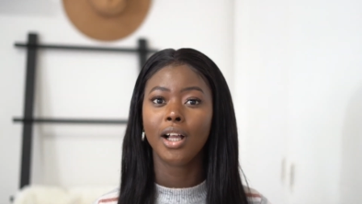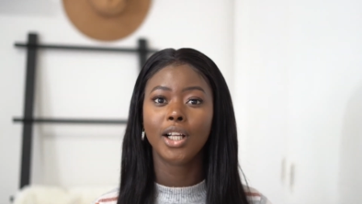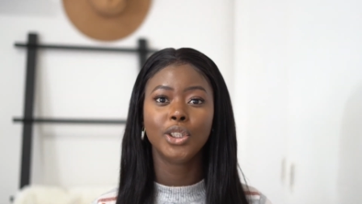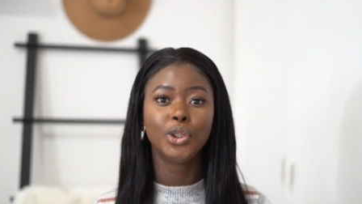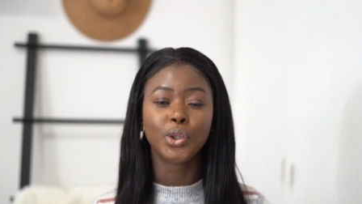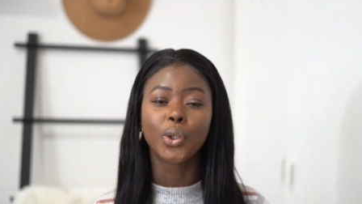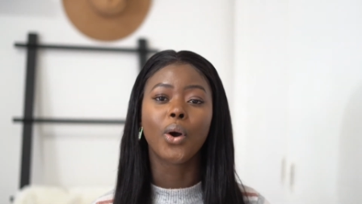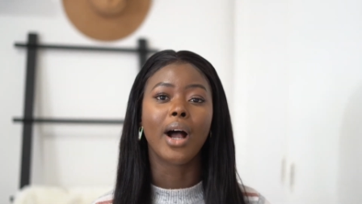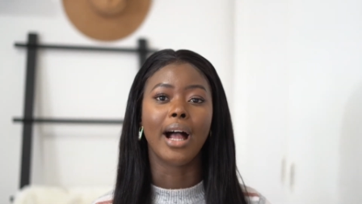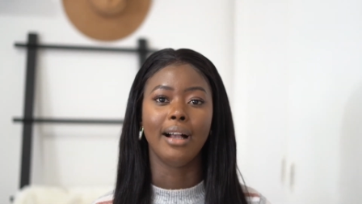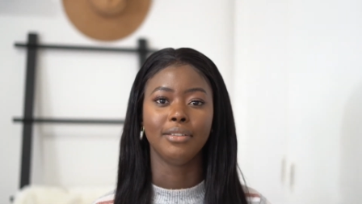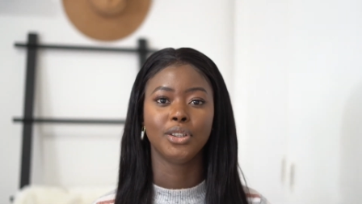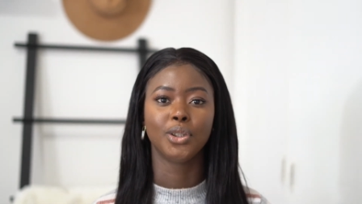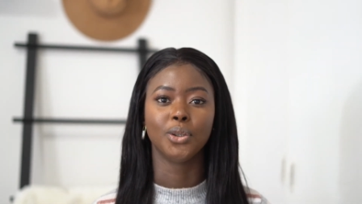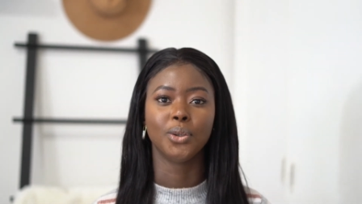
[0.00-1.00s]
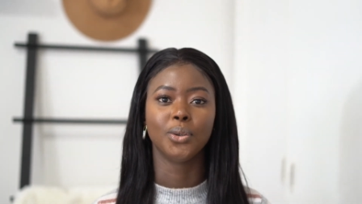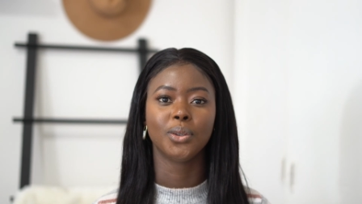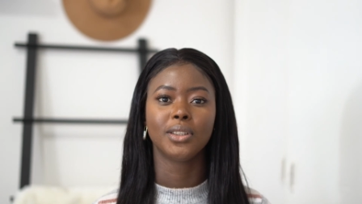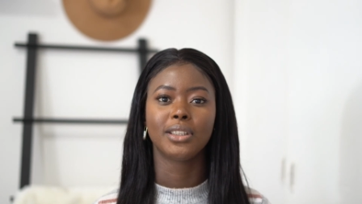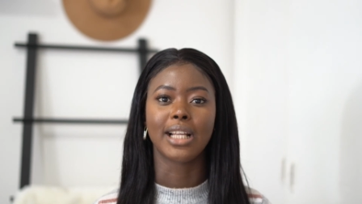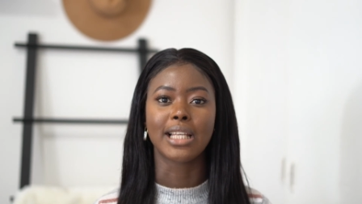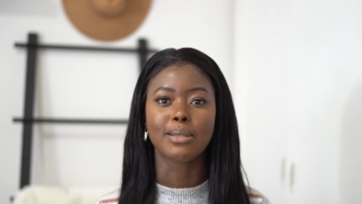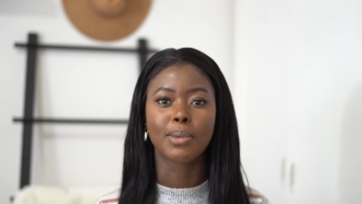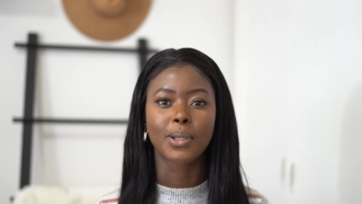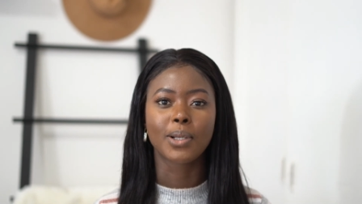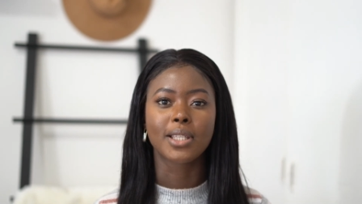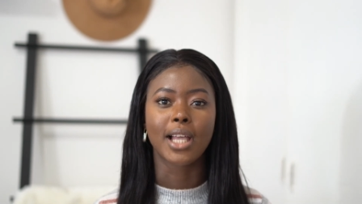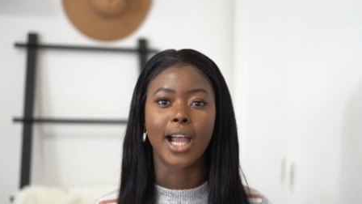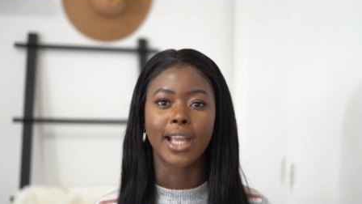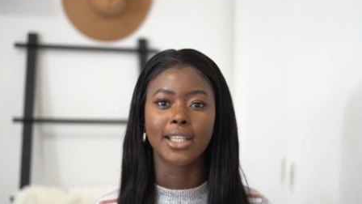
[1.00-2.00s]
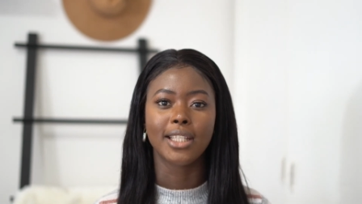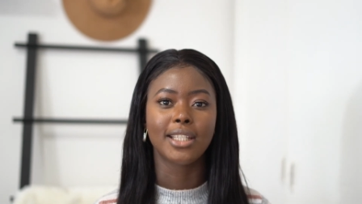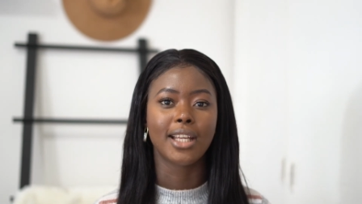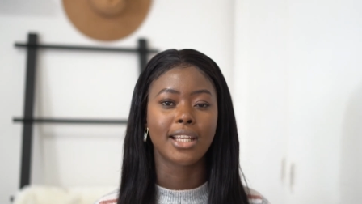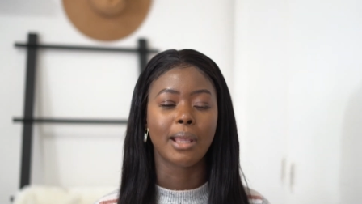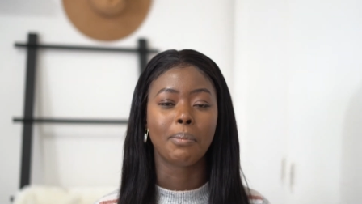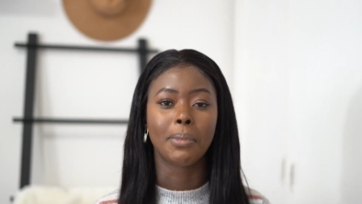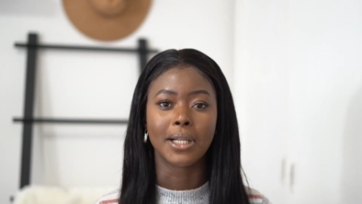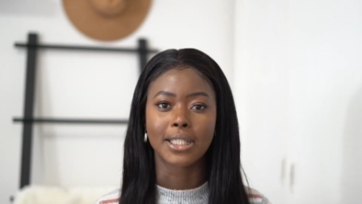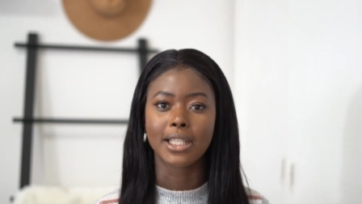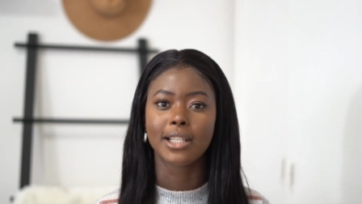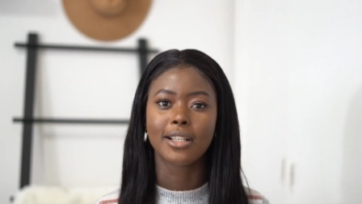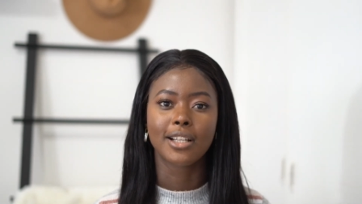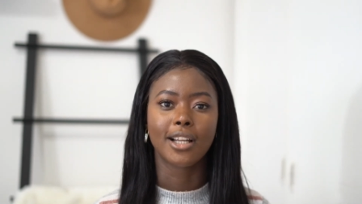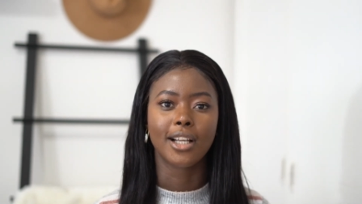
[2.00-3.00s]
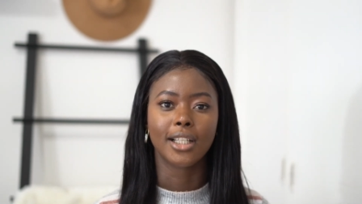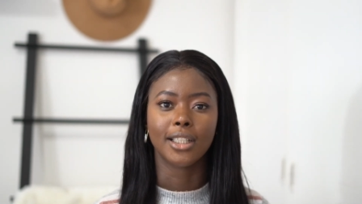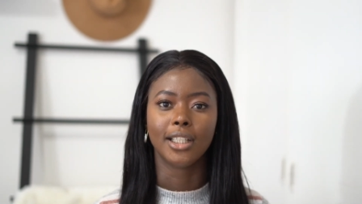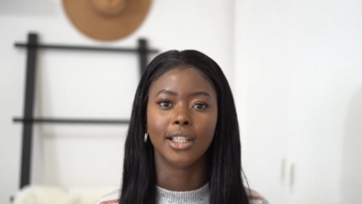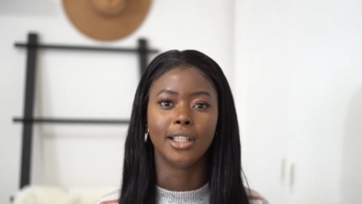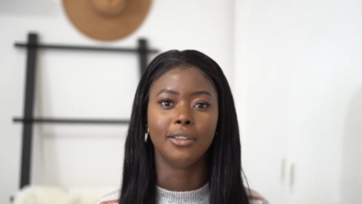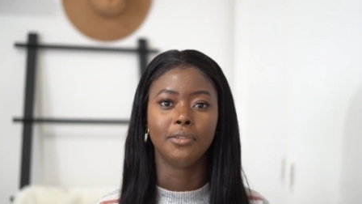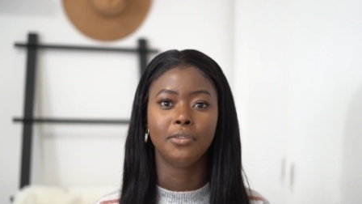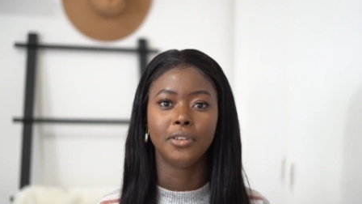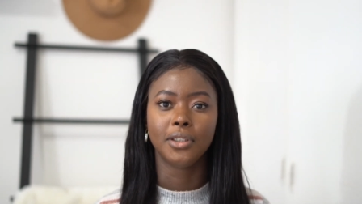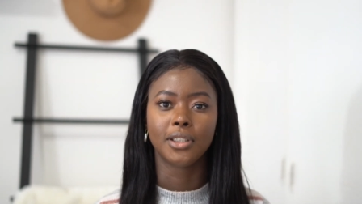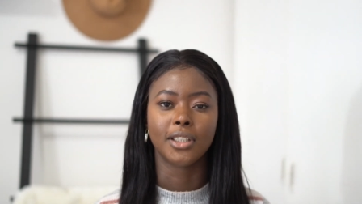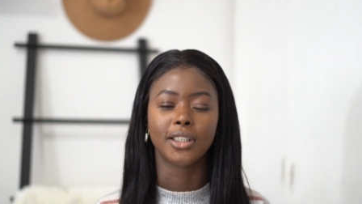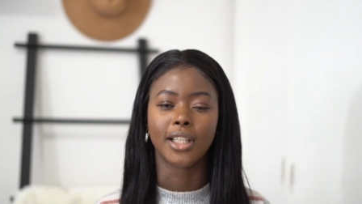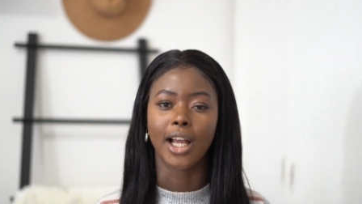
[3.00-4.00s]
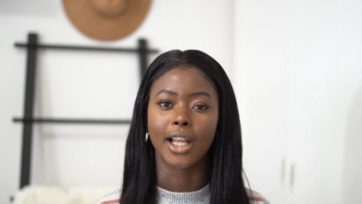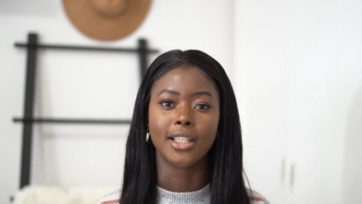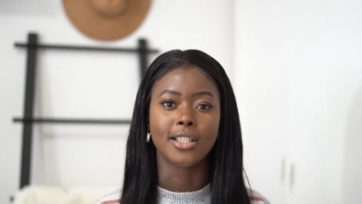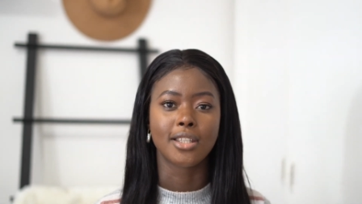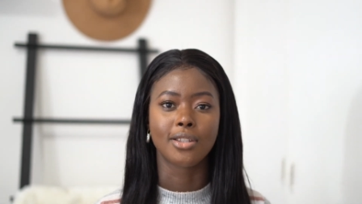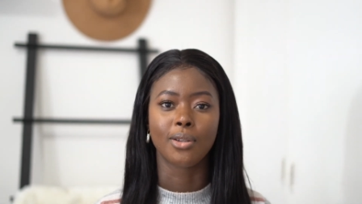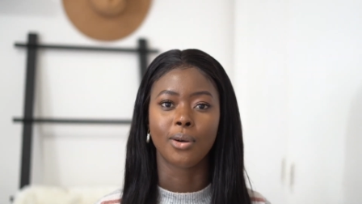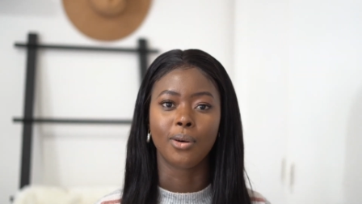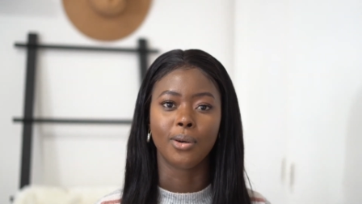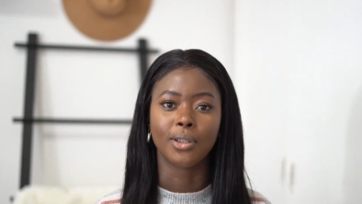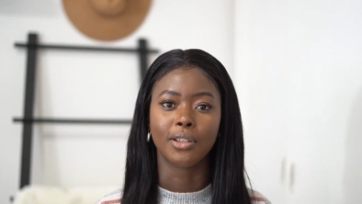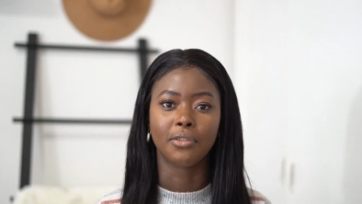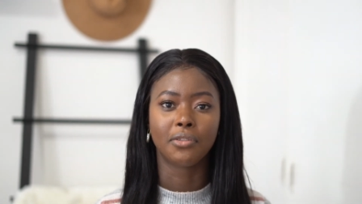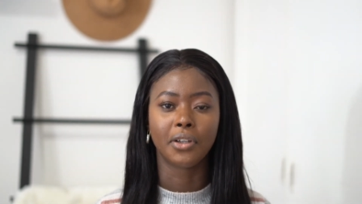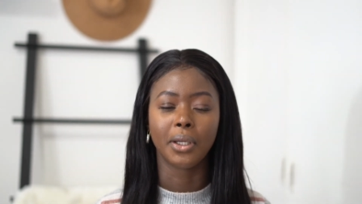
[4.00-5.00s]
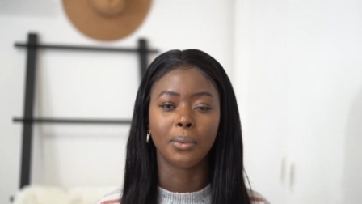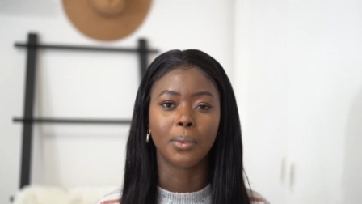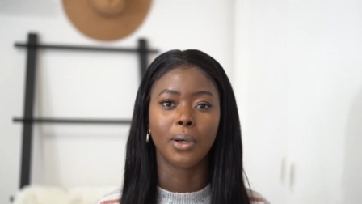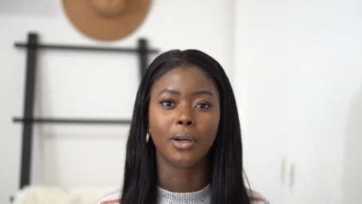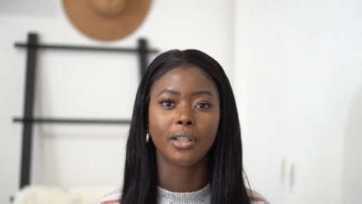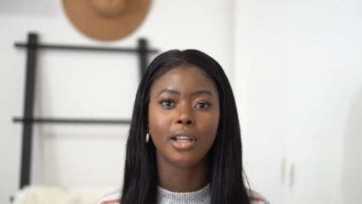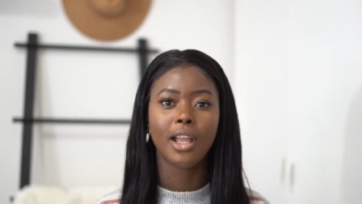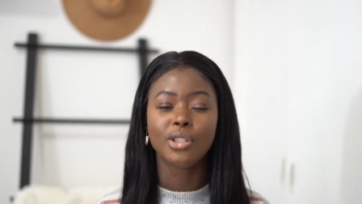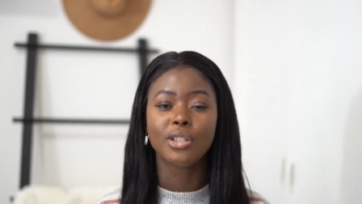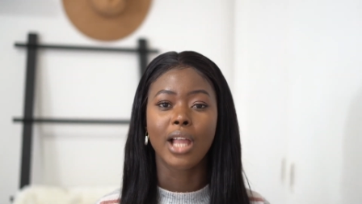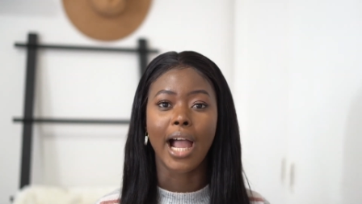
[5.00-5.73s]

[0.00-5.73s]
you don't have to. That's because I needed a particular feature that is not on the free one.